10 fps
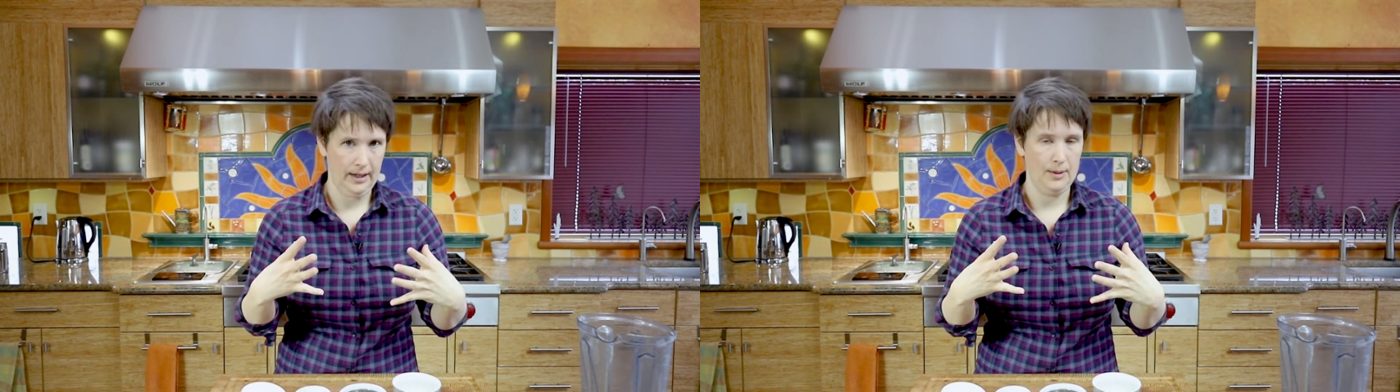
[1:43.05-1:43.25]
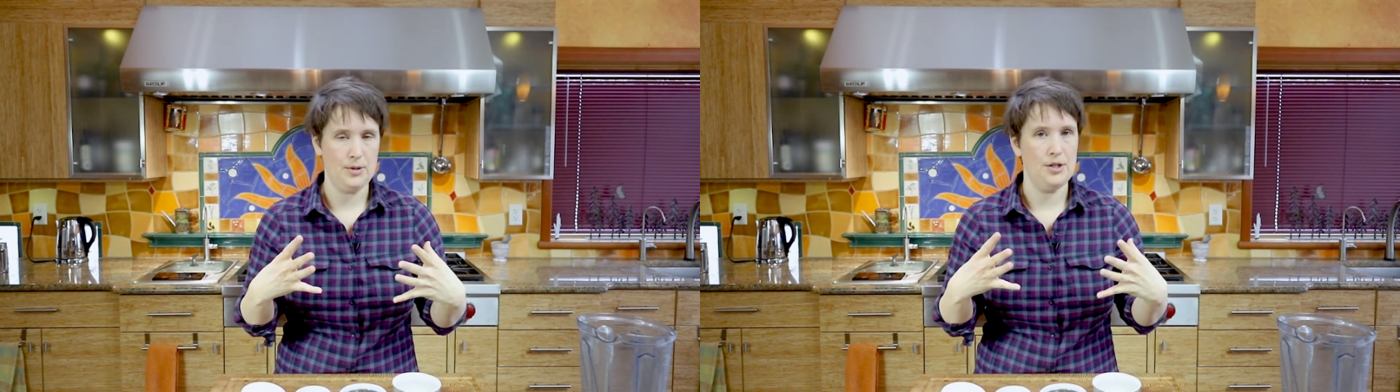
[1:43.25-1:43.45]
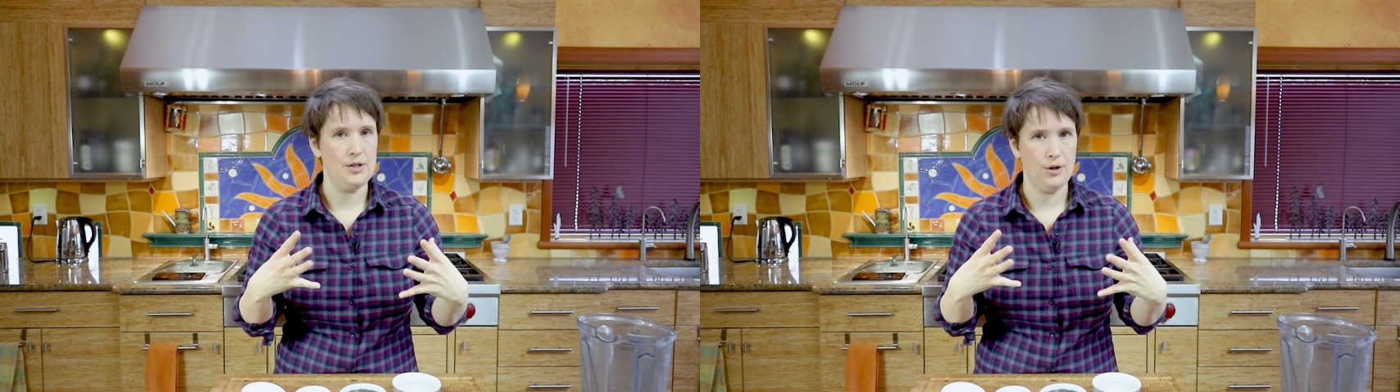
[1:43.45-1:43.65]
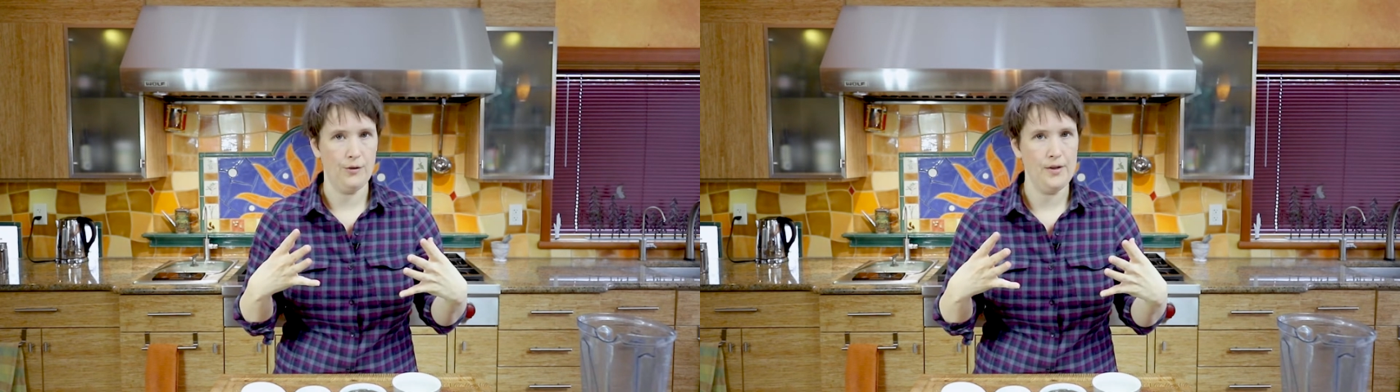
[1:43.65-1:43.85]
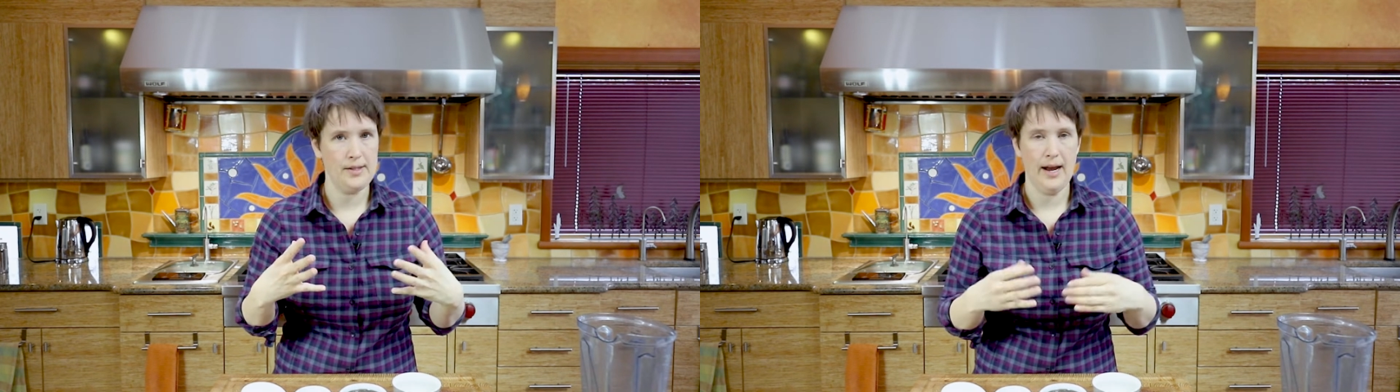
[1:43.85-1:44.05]
to come to the
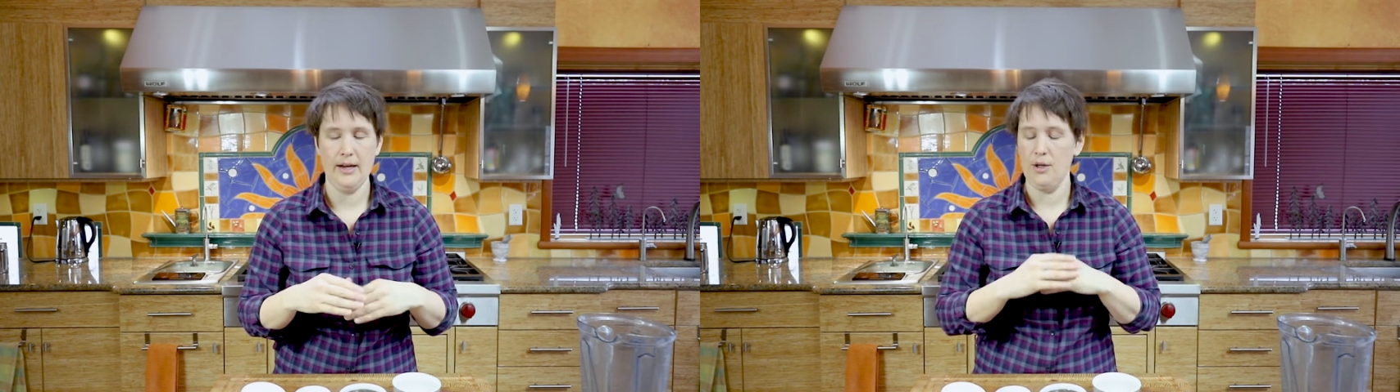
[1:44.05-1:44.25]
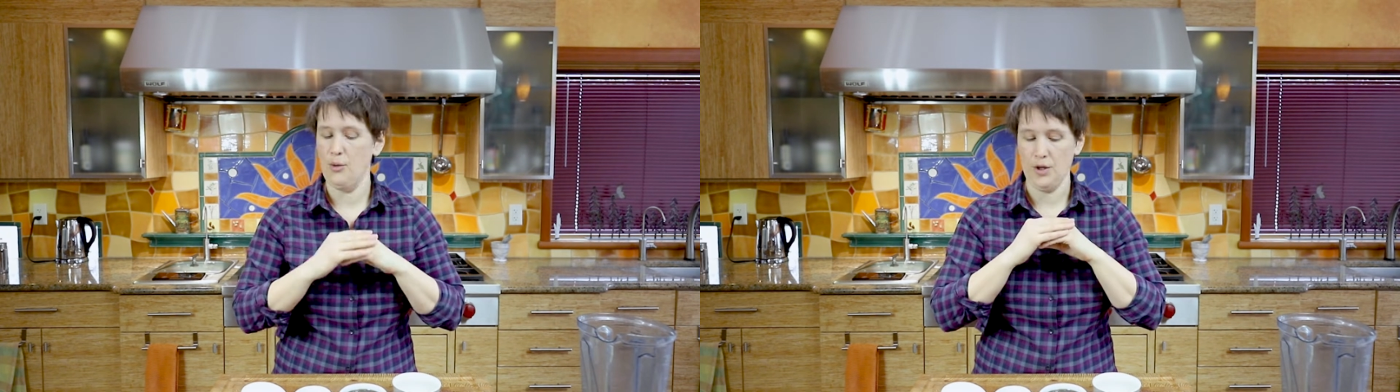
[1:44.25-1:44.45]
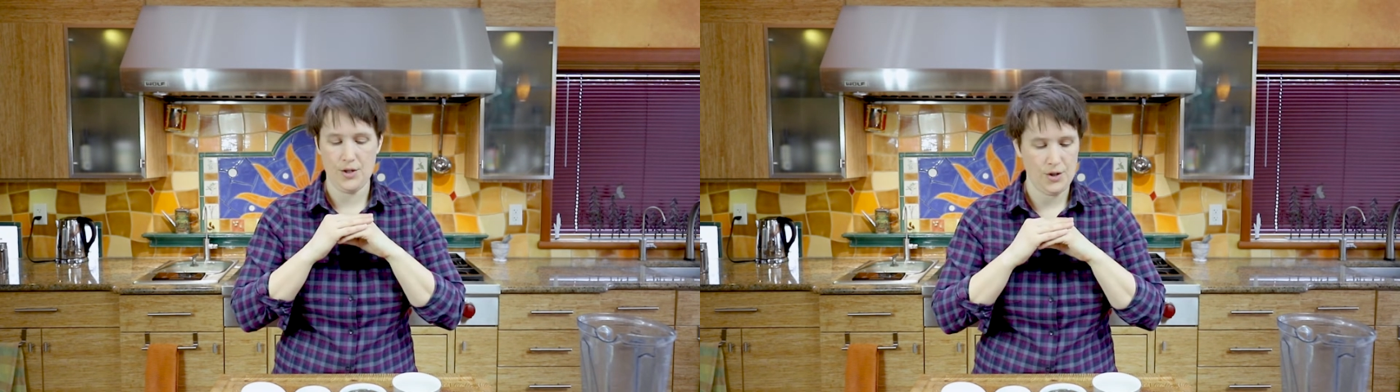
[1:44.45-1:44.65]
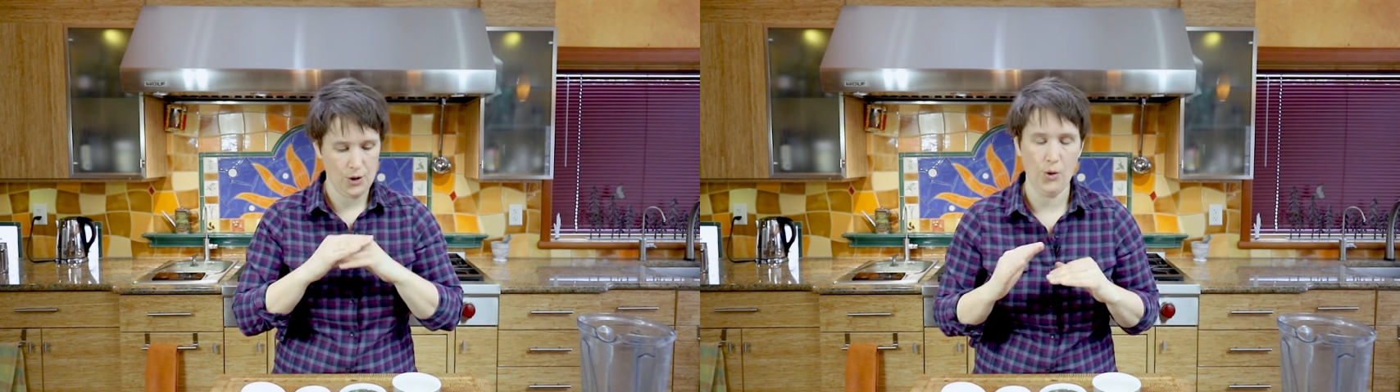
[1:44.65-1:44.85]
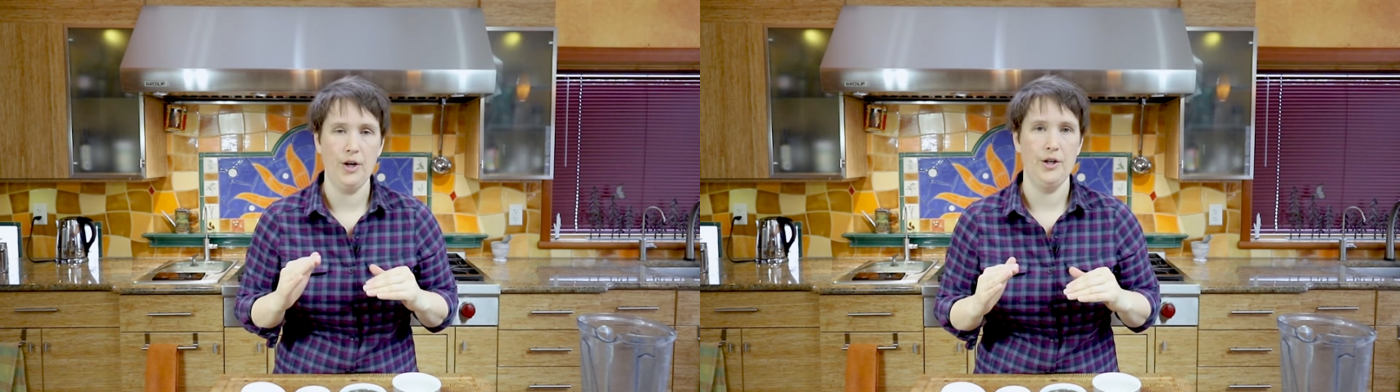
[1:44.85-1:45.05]
surface, and you are
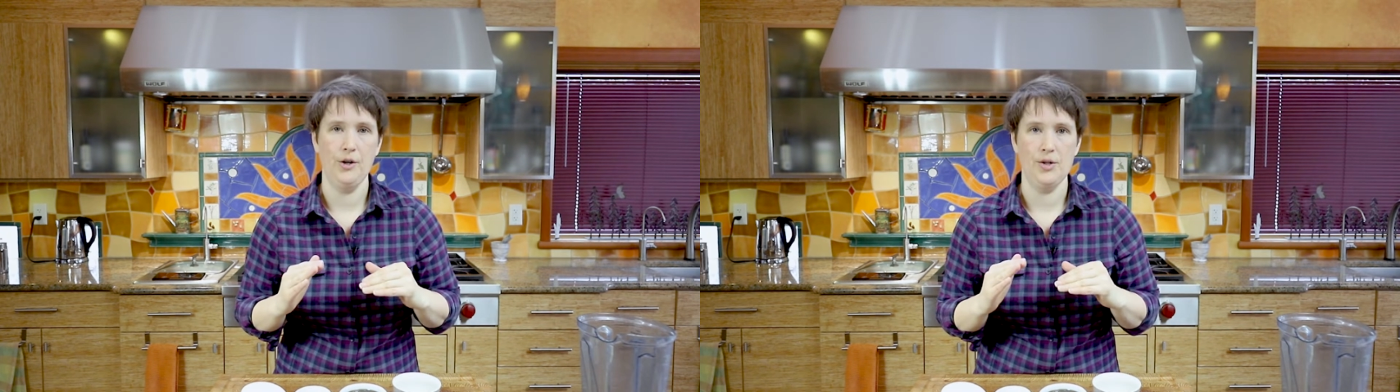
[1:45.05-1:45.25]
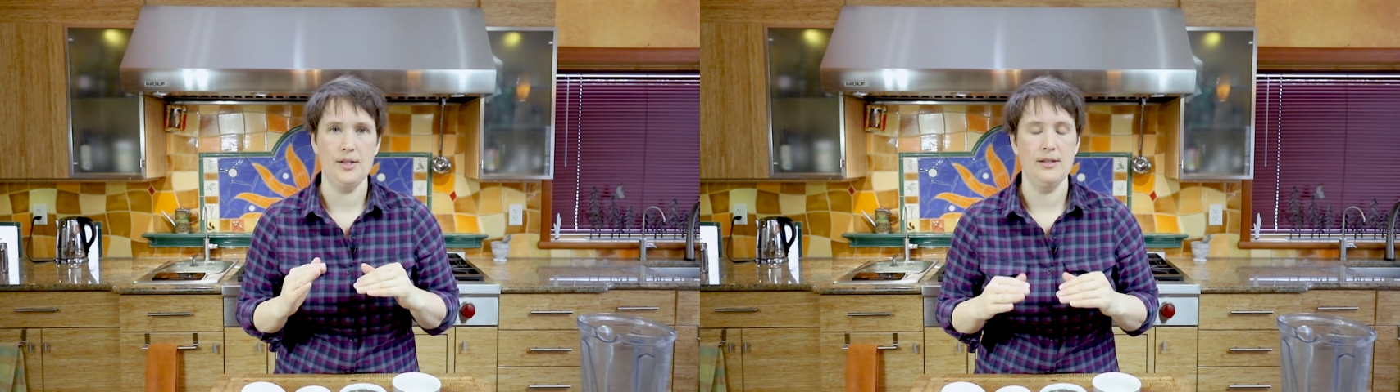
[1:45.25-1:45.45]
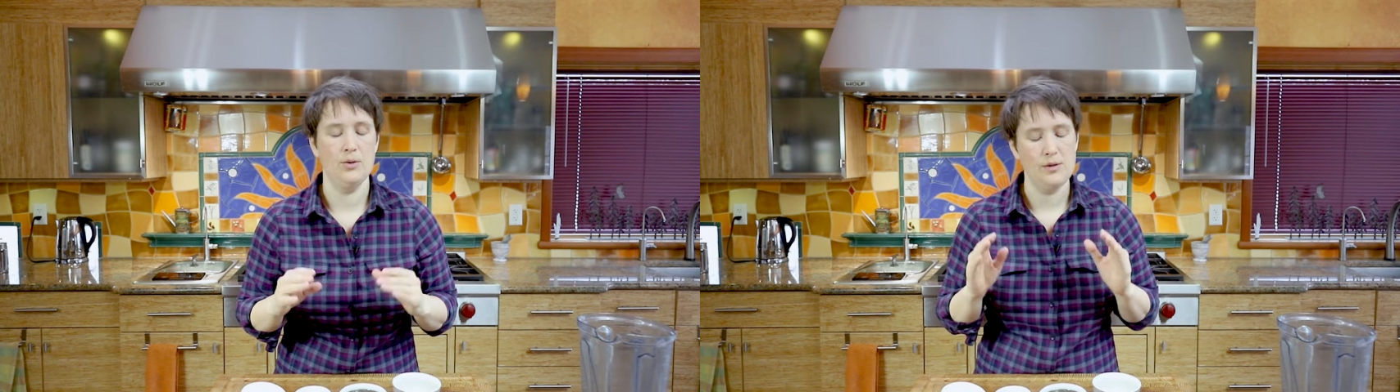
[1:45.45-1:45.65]
so going to notice it.